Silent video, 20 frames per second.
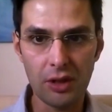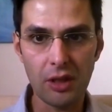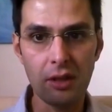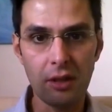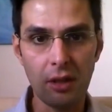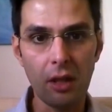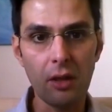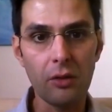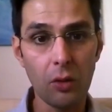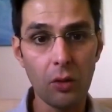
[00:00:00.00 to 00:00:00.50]

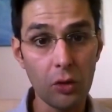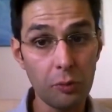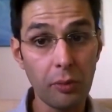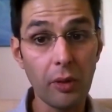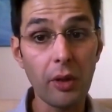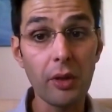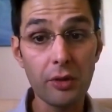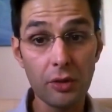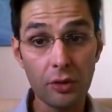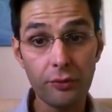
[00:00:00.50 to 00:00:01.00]
those
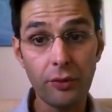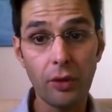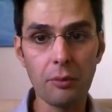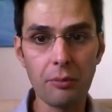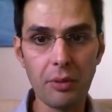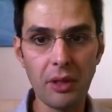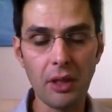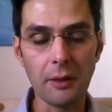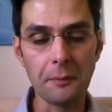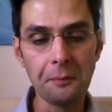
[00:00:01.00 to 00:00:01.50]
parts of our
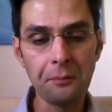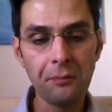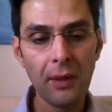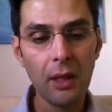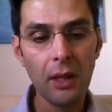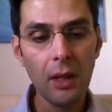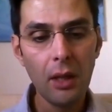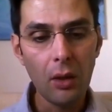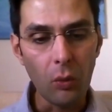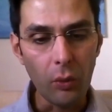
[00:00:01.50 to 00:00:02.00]
being.
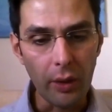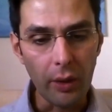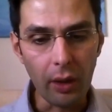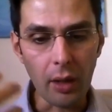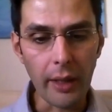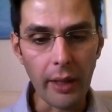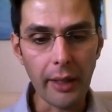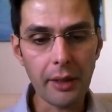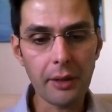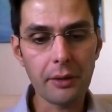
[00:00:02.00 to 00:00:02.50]
We
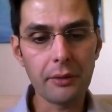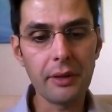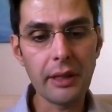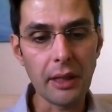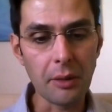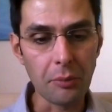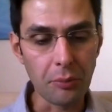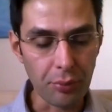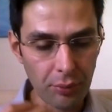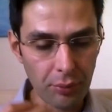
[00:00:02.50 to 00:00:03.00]
are anchoring
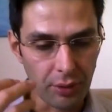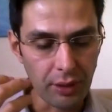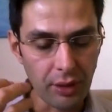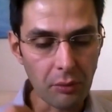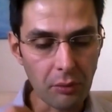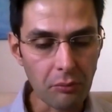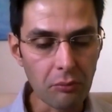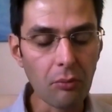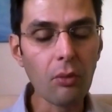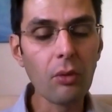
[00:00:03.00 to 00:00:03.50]
and
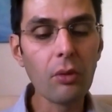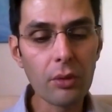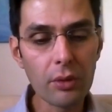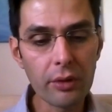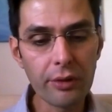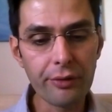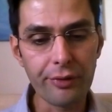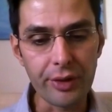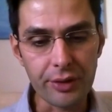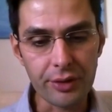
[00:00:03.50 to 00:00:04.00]
bringing
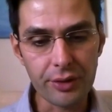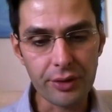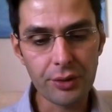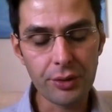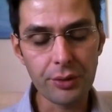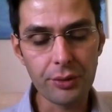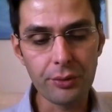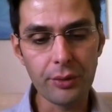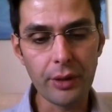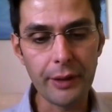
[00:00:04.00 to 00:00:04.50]
more of it
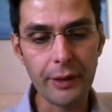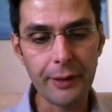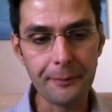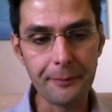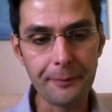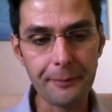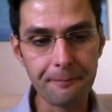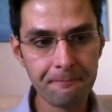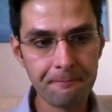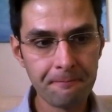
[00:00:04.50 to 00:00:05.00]

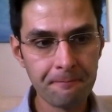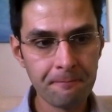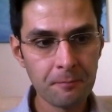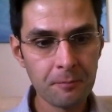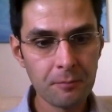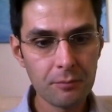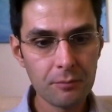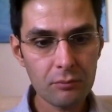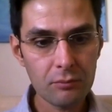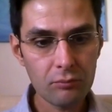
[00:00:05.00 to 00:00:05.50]
to
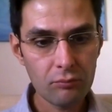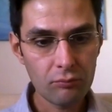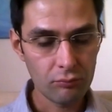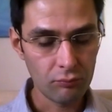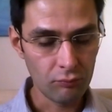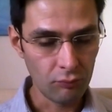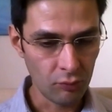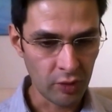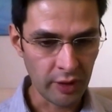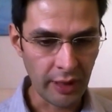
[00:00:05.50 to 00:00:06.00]

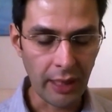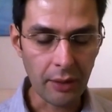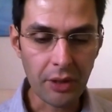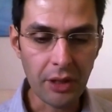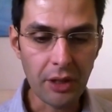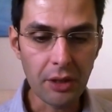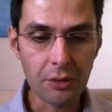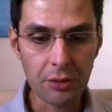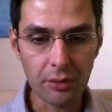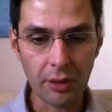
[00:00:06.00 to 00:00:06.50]
down
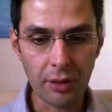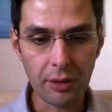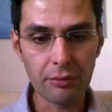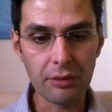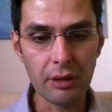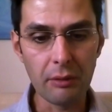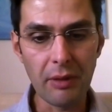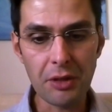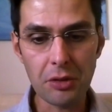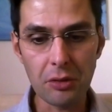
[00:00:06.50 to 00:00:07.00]
here to the
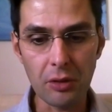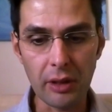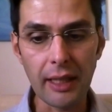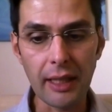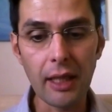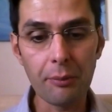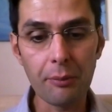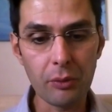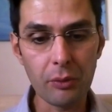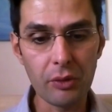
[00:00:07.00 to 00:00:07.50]
three-dimensional, and
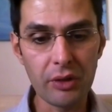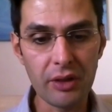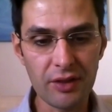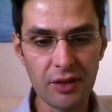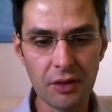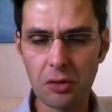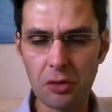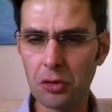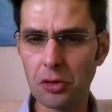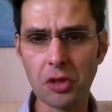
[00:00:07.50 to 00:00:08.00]
helping with
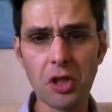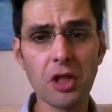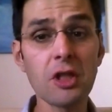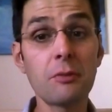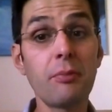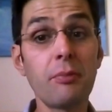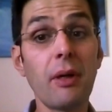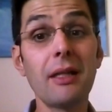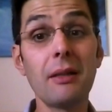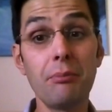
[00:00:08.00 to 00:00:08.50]
essentially
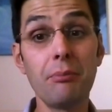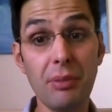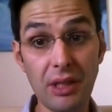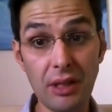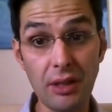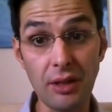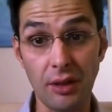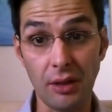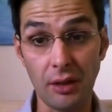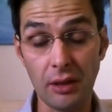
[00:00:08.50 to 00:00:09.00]
just by
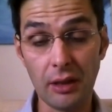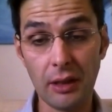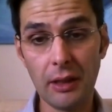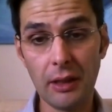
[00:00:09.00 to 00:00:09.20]
being.